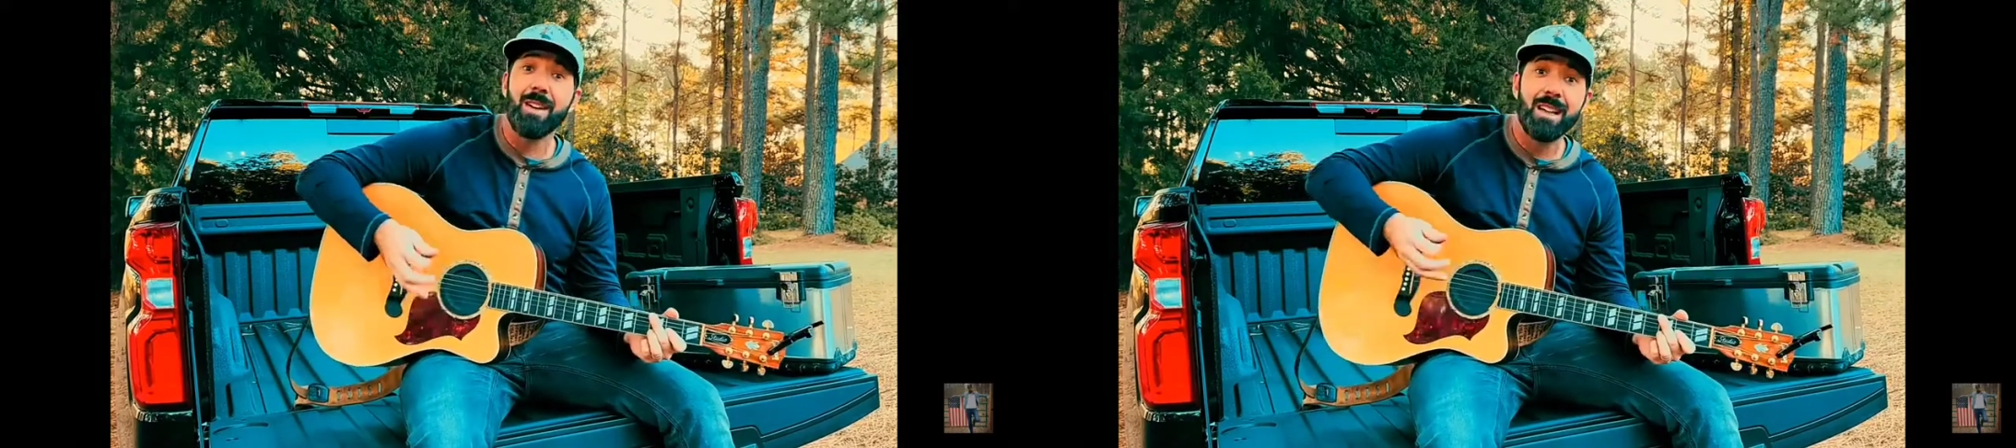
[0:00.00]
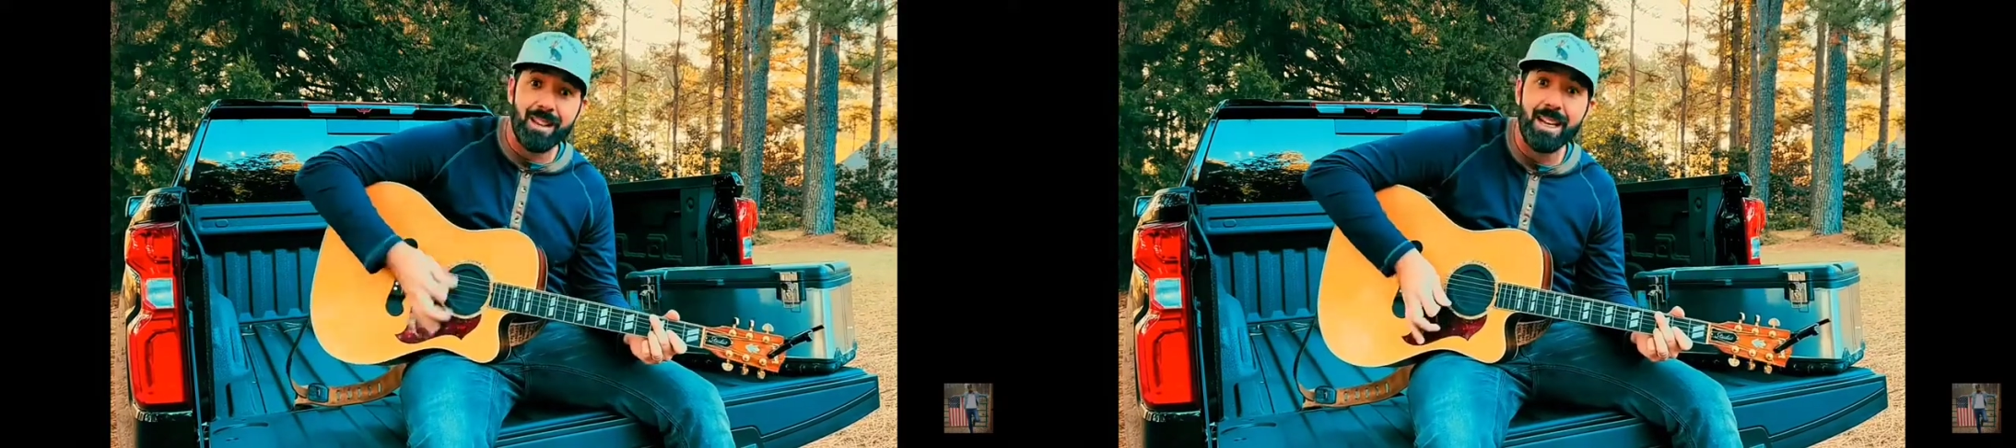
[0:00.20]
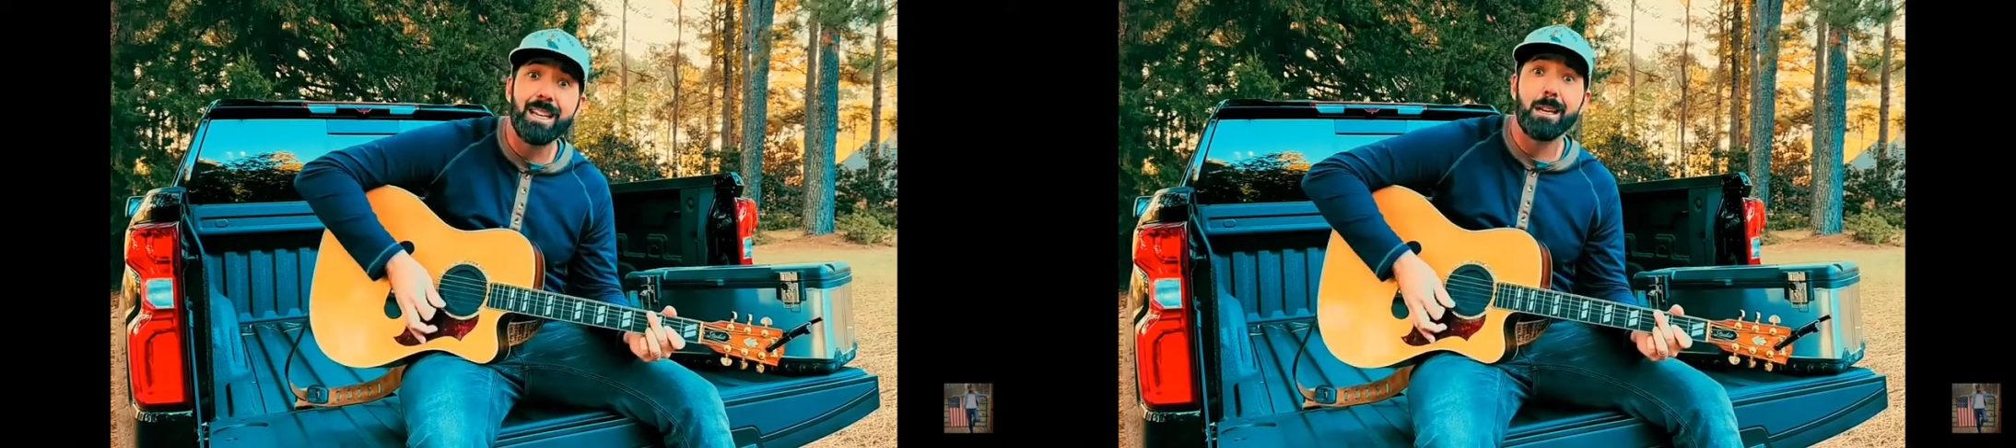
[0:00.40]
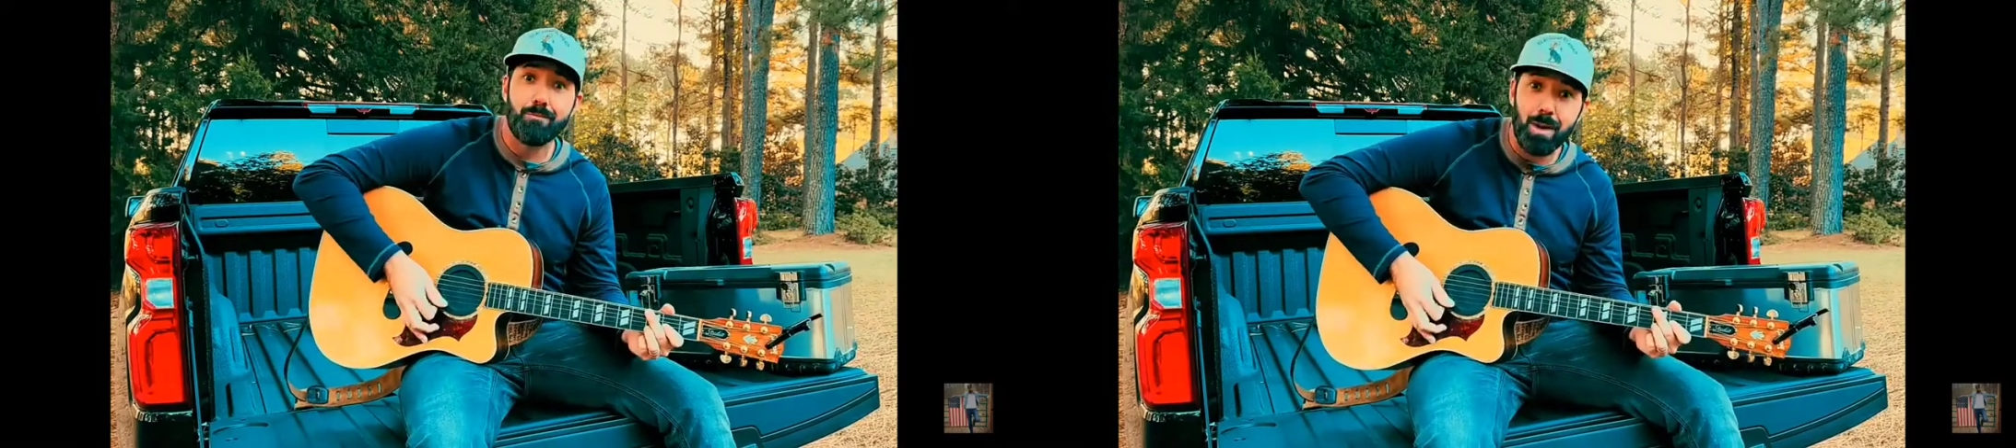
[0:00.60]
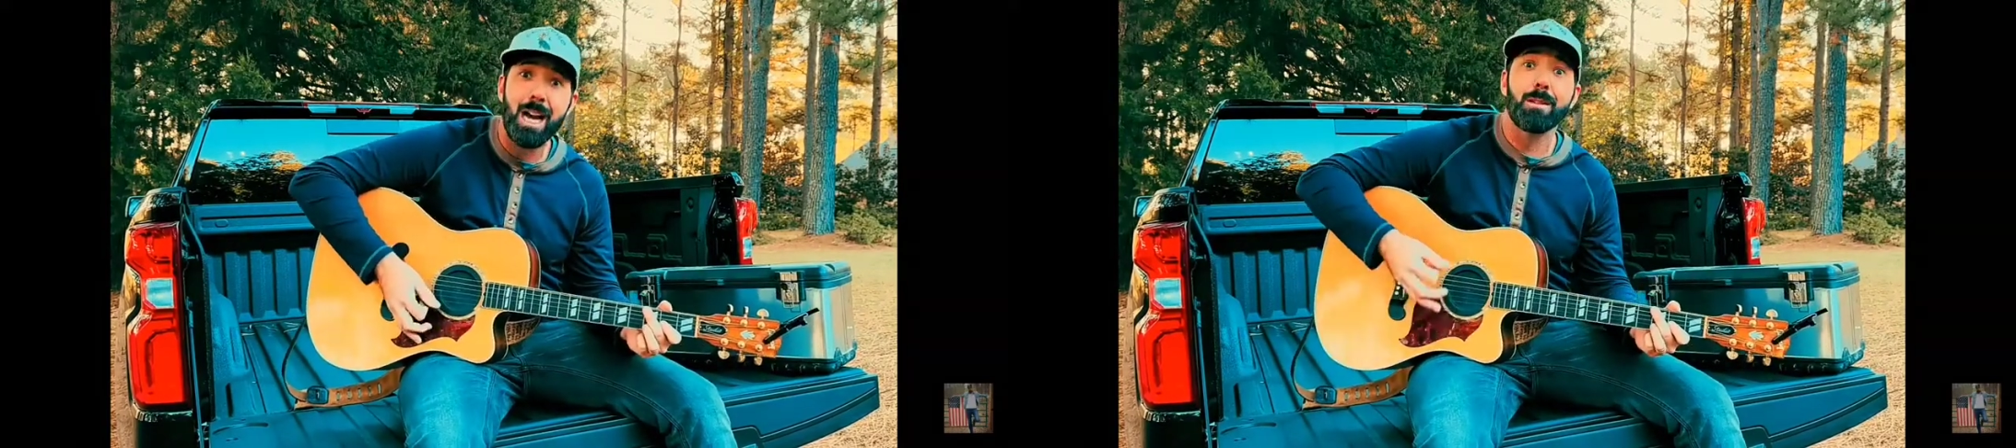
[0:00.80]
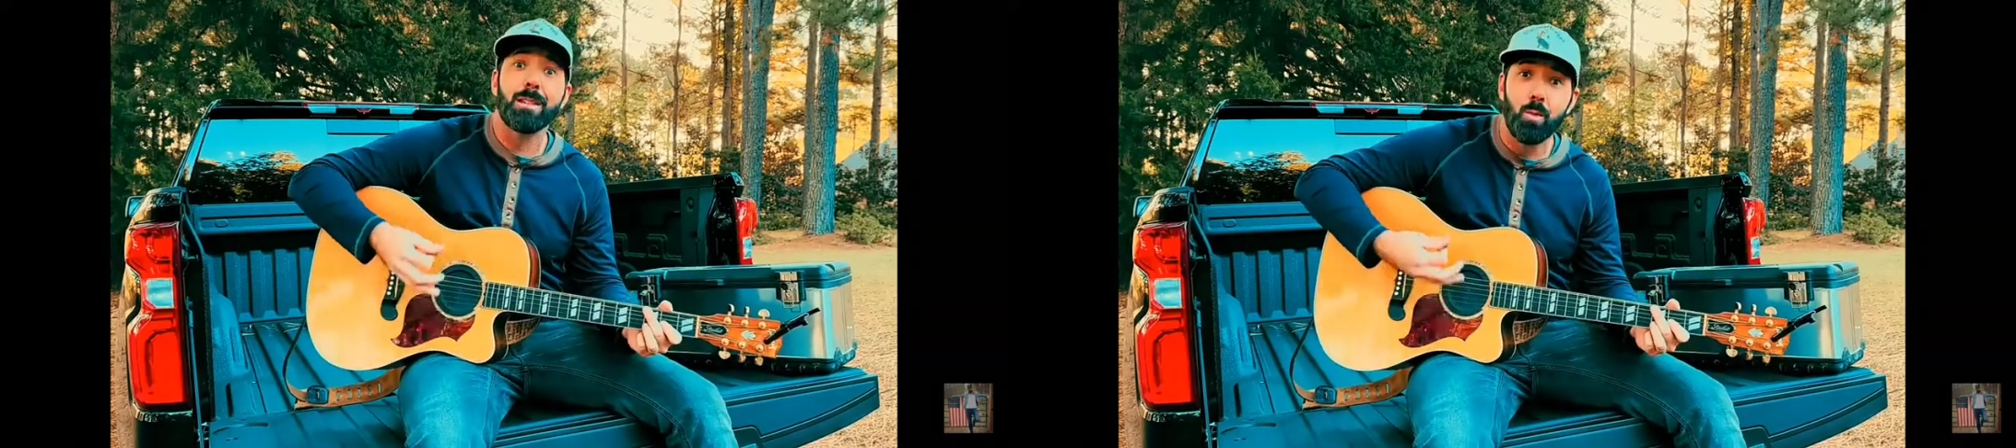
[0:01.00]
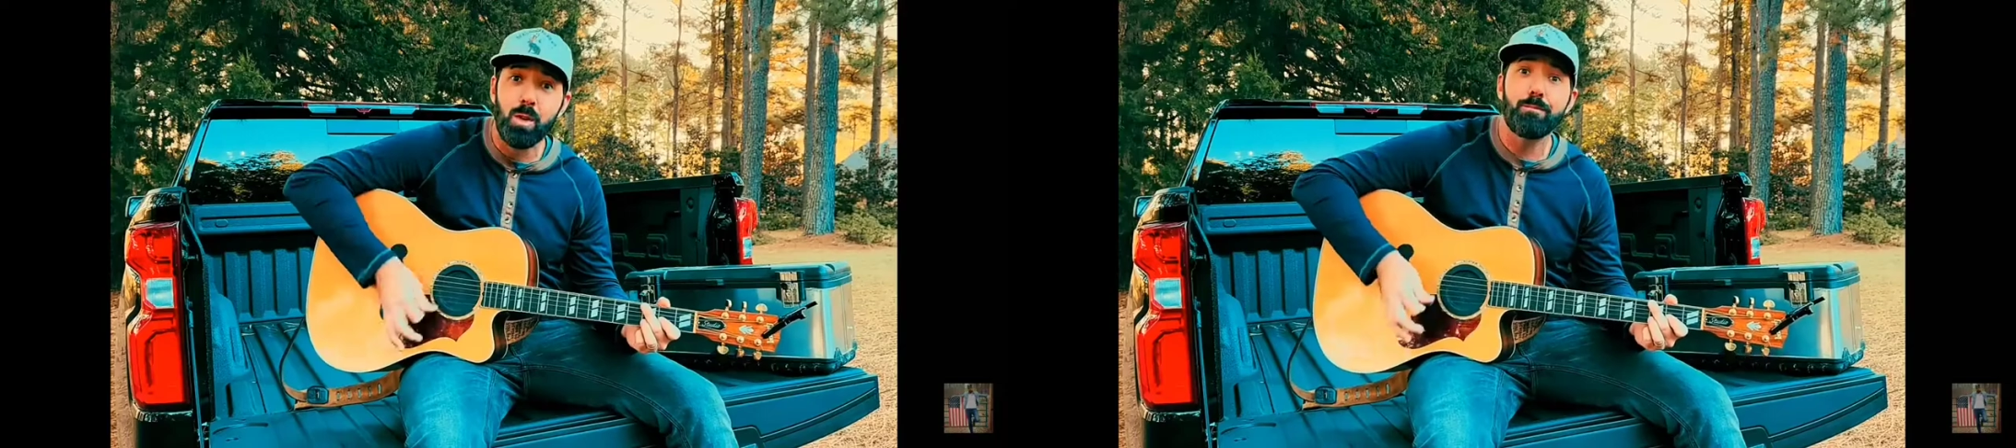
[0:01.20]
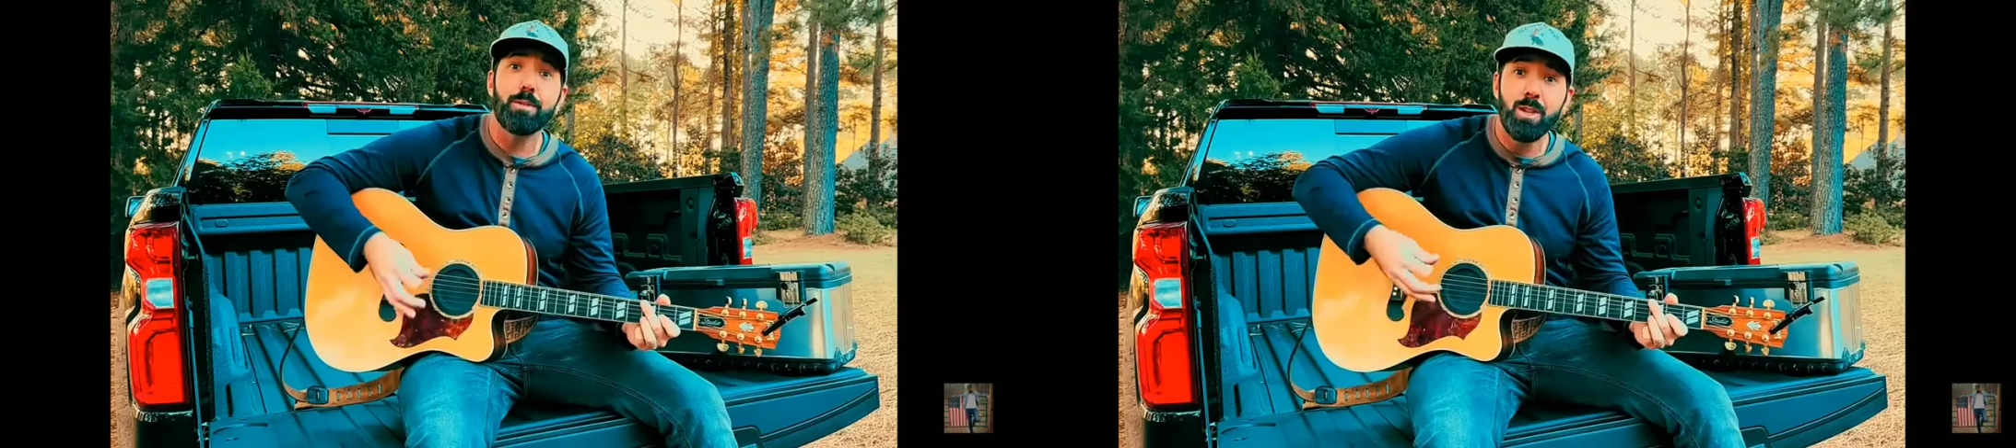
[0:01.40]
I think he'd probably
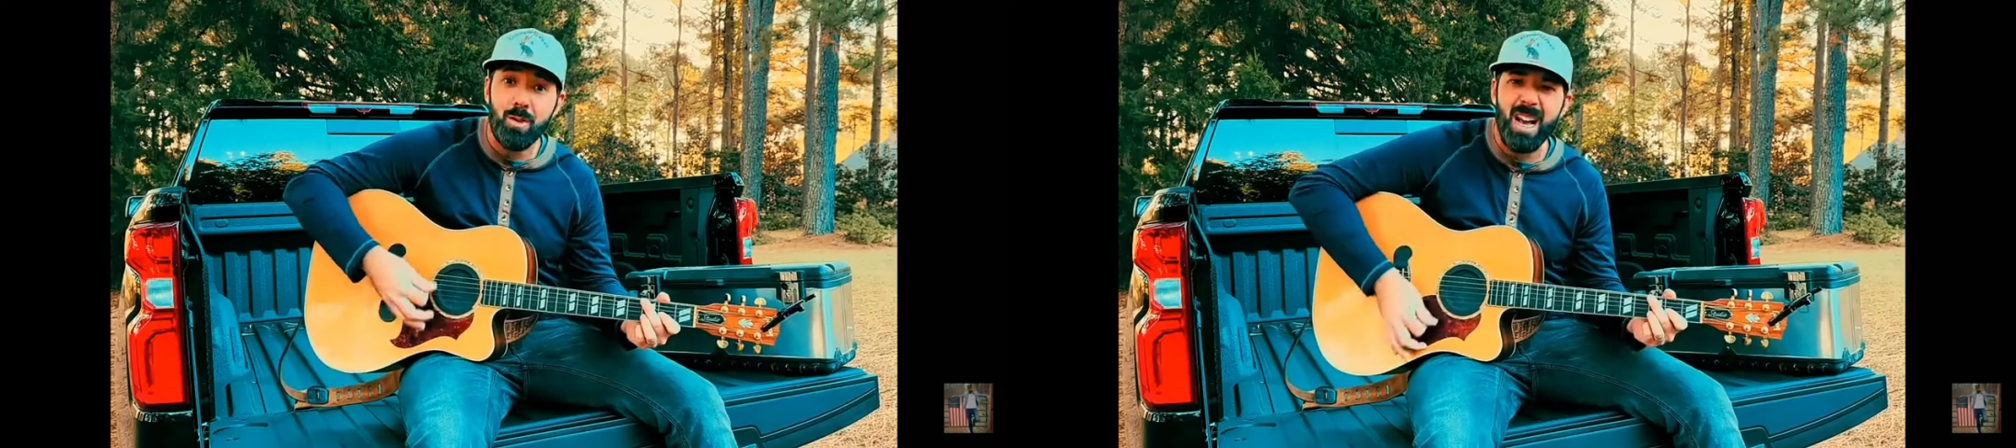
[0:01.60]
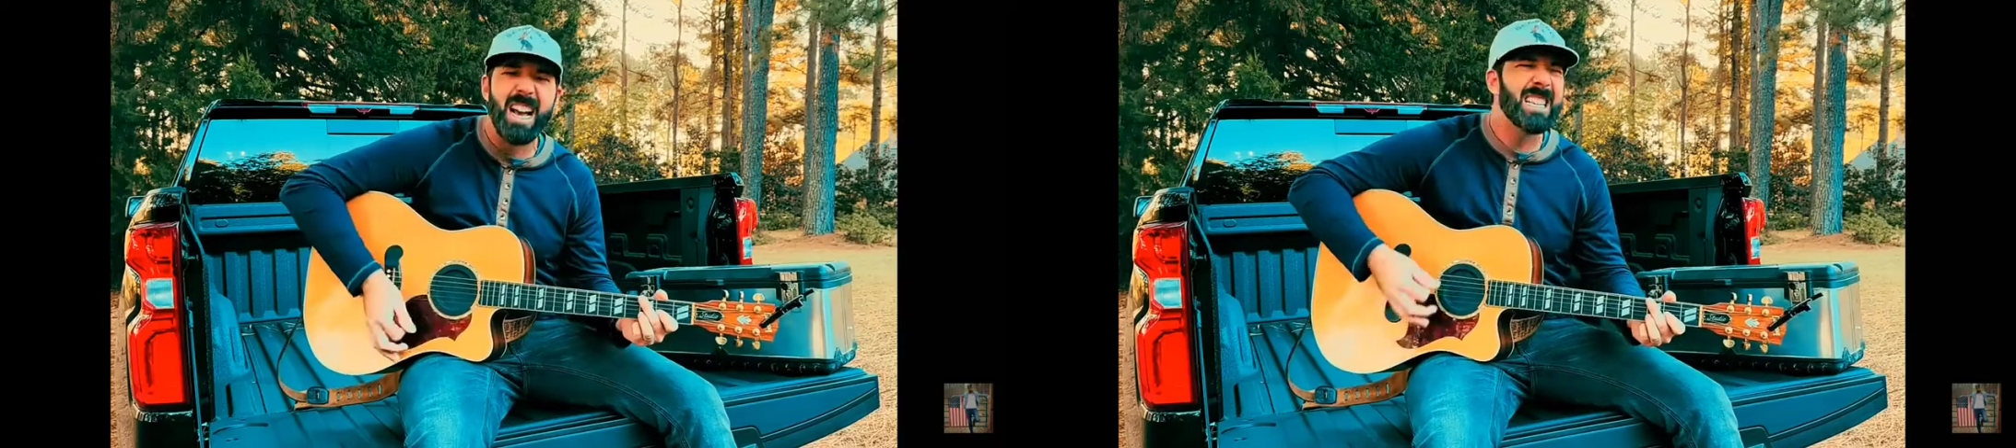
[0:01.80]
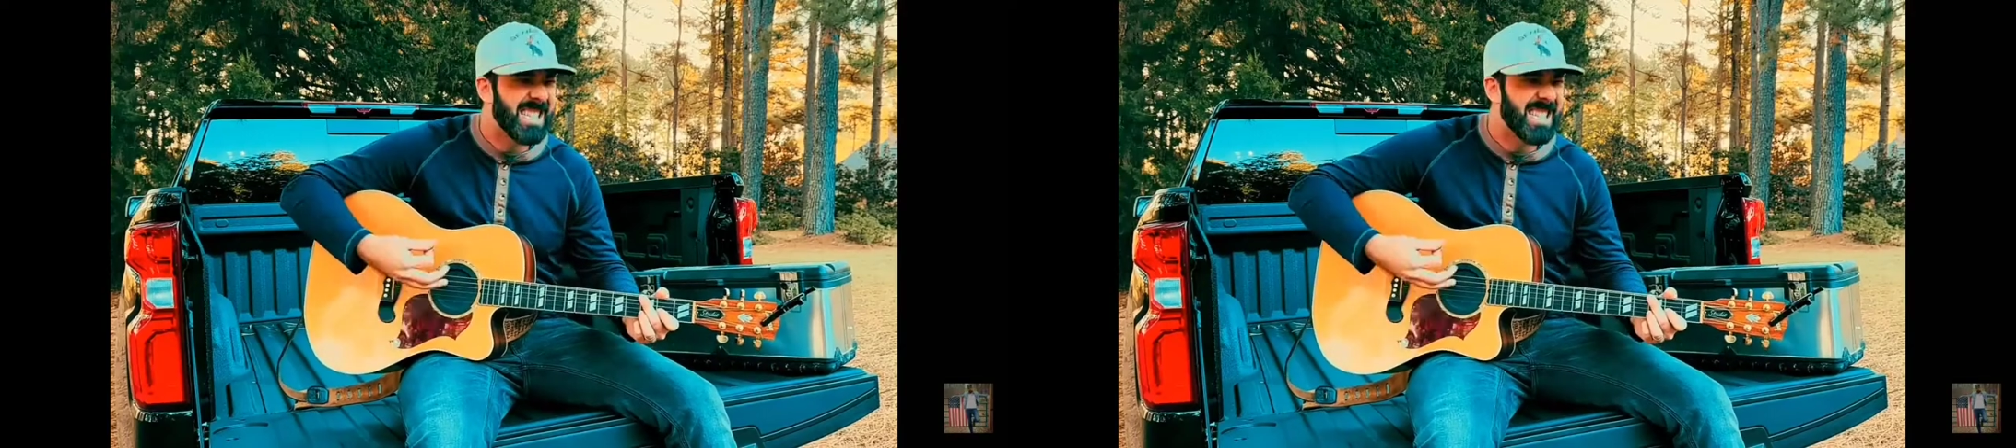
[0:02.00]
whoop your ass.